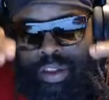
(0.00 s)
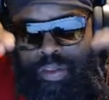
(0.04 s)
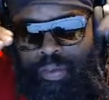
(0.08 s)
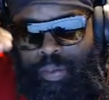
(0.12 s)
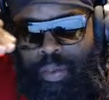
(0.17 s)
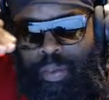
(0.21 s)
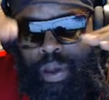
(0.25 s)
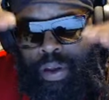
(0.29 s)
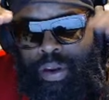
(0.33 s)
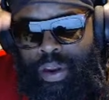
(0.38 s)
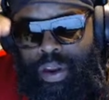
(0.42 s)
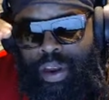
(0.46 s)
is
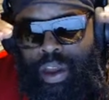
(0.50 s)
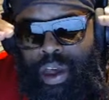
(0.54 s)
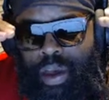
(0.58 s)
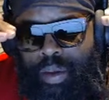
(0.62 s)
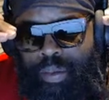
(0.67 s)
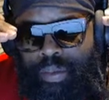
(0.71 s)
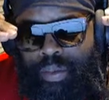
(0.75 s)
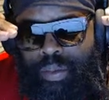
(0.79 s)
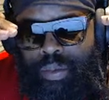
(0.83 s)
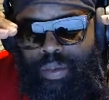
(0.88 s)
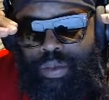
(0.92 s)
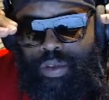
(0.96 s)
building
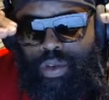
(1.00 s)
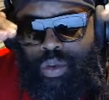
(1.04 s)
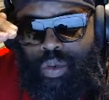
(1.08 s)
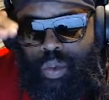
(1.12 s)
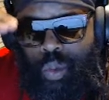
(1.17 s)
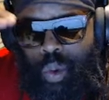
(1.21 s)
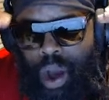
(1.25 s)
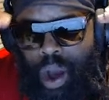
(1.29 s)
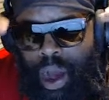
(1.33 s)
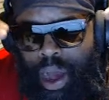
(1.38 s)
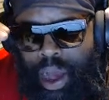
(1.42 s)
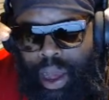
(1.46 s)
up to
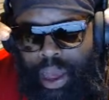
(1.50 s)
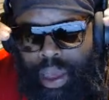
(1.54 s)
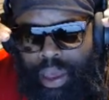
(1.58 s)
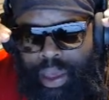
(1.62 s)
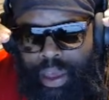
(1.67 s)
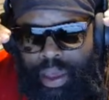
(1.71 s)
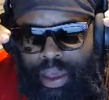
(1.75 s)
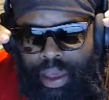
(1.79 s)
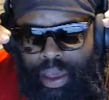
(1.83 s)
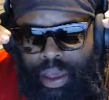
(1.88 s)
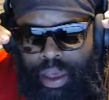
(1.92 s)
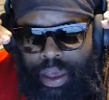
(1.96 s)

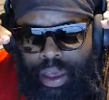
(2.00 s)
why